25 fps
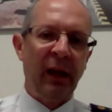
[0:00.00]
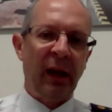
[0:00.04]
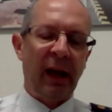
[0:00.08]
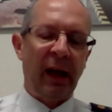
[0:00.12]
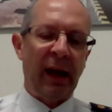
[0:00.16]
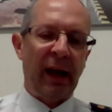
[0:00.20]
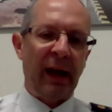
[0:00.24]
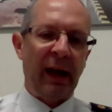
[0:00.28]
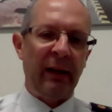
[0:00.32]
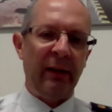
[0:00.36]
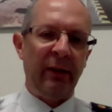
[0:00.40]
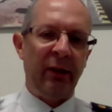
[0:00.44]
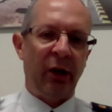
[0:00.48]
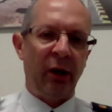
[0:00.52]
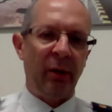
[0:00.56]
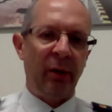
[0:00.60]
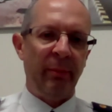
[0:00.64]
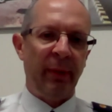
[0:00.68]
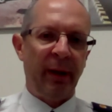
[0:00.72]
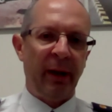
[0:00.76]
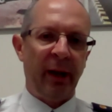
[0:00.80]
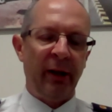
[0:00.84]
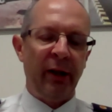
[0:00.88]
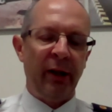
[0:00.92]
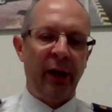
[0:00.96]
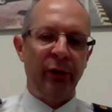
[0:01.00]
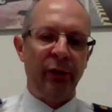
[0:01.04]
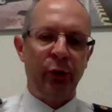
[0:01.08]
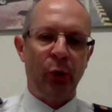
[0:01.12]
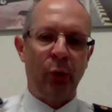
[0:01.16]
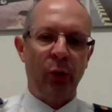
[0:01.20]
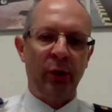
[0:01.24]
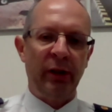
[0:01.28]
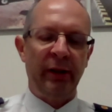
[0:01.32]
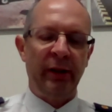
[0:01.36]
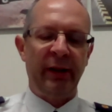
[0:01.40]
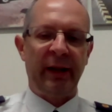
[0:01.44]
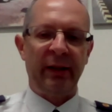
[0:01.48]
And I know
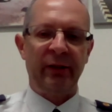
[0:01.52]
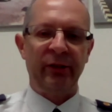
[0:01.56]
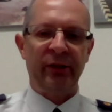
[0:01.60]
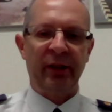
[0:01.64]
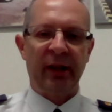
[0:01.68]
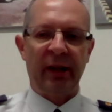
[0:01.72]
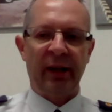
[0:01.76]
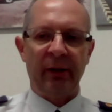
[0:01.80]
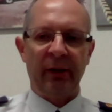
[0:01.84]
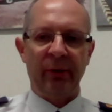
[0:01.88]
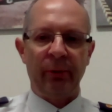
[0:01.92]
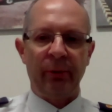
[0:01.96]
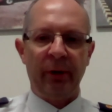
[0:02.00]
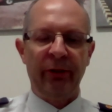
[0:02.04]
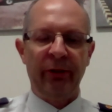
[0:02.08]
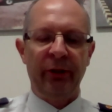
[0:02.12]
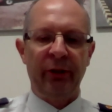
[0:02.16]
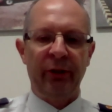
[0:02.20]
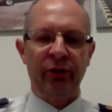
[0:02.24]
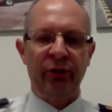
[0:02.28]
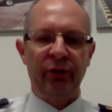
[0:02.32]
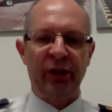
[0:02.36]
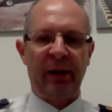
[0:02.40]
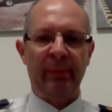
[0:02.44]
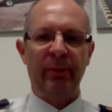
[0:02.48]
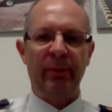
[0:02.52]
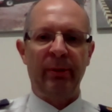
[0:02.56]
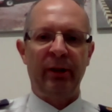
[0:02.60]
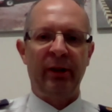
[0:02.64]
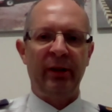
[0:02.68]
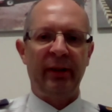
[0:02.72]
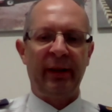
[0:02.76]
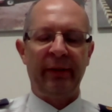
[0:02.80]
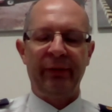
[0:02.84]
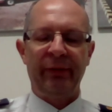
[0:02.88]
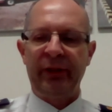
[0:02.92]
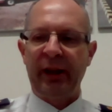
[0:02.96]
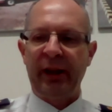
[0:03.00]
talking to that research chaplain, and
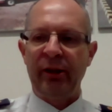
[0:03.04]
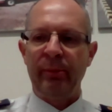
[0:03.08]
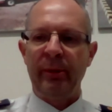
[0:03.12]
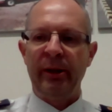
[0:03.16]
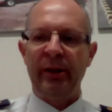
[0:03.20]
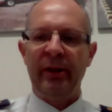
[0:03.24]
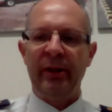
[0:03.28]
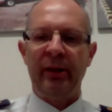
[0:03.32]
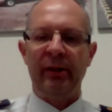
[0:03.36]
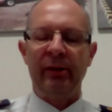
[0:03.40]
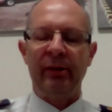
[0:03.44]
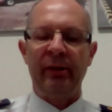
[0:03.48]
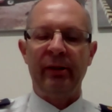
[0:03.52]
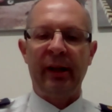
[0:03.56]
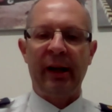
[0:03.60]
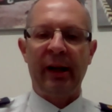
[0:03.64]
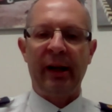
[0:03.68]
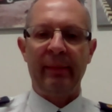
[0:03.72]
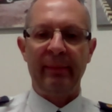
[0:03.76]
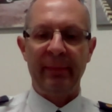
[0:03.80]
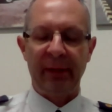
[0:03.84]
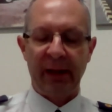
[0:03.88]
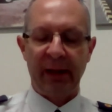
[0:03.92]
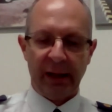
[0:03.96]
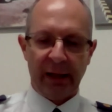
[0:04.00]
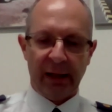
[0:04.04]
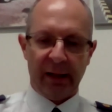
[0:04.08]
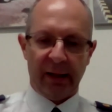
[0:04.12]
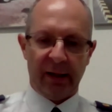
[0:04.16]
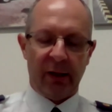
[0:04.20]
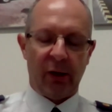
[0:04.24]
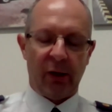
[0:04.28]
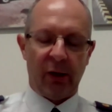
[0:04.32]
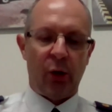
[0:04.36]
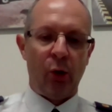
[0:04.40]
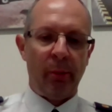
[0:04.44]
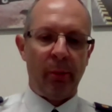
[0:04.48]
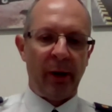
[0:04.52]
they've said to me that
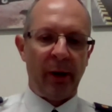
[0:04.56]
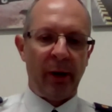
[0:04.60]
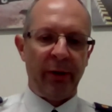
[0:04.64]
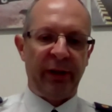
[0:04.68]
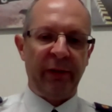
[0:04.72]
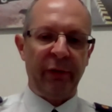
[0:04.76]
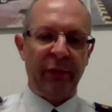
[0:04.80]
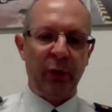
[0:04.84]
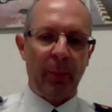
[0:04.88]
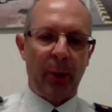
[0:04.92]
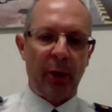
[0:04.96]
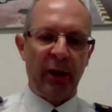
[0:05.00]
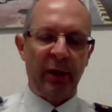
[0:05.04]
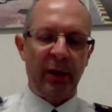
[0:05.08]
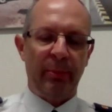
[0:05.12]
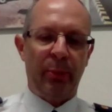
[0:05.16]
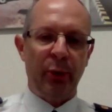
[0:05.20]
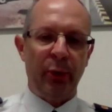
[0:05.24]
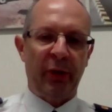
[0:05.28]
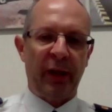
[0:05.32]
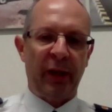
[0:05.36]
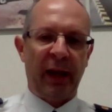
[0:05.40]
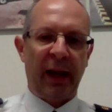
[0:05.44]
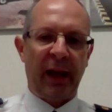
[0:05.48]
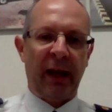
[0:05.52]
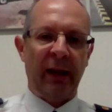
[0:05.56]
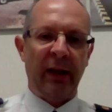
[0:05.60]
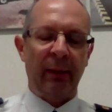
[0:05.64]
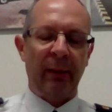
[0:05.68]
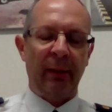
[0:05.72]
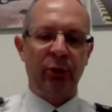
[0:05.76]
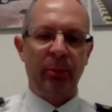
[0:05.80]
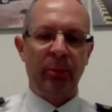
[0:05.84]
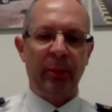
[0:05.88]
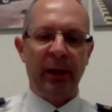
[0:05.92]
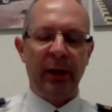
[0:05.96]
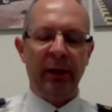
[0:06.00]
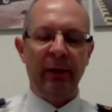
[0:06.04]
almost everybody that put their hand up
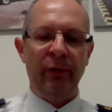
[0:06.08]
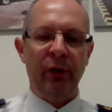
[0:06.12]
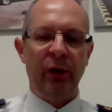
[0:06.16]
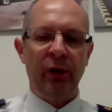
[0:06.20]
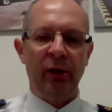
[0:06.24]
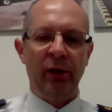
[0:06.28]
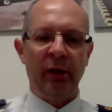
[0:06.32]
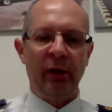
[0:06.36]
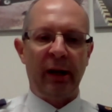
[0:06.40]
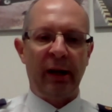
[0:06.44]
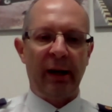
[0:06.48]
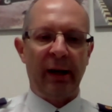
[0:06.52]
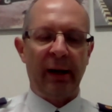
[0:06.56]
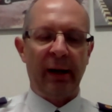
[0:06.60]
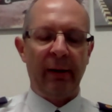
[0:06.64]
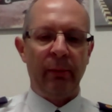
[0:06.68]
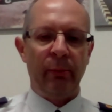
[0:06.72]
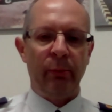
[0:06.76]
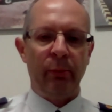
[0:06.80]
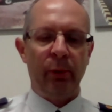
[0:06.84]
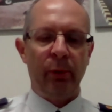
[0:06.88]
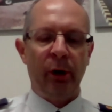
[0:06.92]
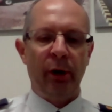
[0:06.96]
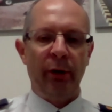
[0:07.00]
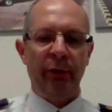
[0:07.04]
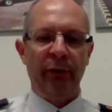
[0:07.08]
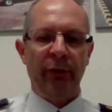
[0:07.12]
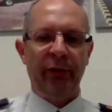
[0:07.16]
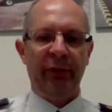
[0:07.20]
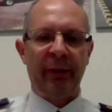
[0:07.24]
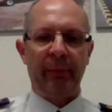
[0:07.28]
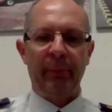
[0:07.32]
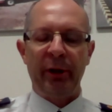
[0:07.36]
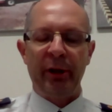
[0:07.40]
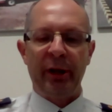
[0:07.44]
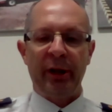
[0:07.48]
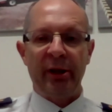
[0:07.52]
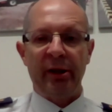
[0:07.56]
to be interviewed was
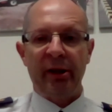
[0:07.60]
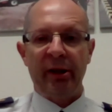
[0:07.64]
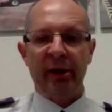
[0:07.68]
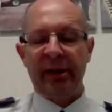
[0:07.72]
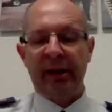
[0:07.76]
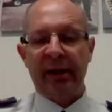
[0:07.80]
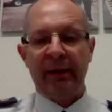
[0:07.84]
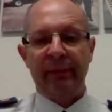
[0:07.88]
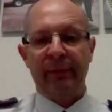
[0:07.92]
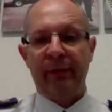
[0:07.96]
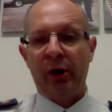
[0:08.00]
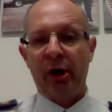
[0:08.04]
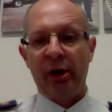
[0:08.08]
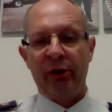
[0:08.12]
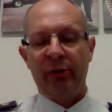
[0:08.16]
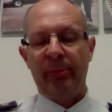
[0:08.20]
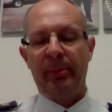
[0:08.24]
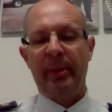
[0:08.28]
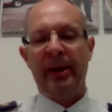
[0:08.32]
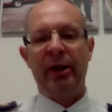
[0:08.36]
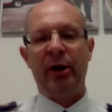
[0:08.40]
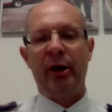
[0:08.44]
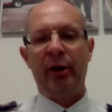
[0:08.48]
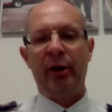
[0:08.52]
someone that identified as being